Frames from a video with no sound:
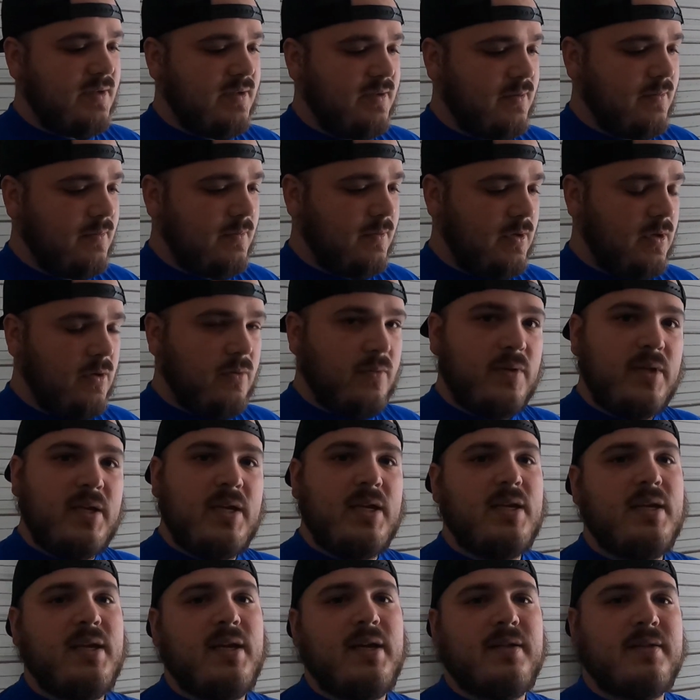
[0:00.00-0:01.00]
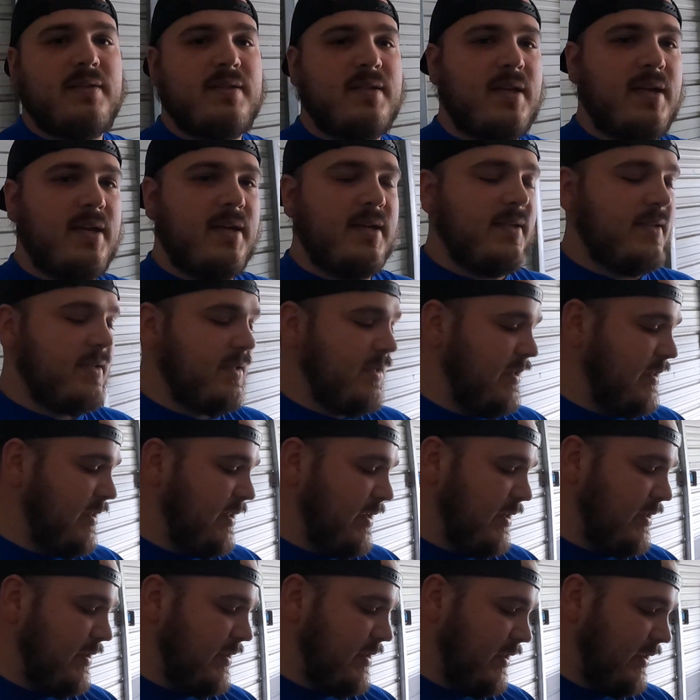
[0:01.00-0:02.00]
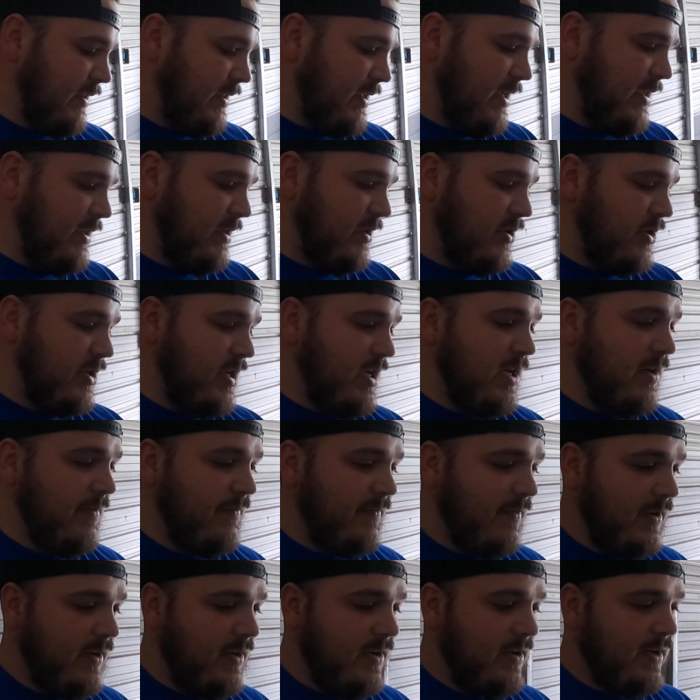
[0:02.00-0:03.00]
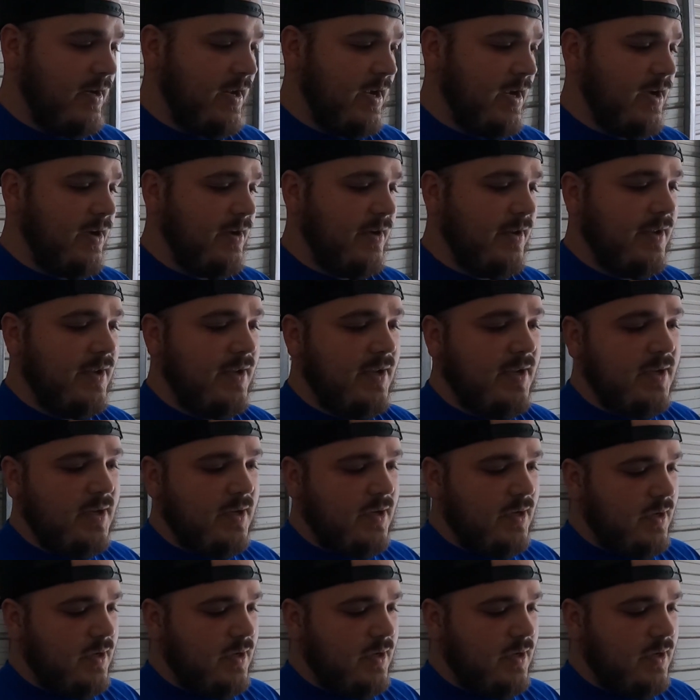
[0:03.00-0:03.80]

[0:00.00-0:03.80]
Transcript: of leak down tests and things like that to try and figure it out,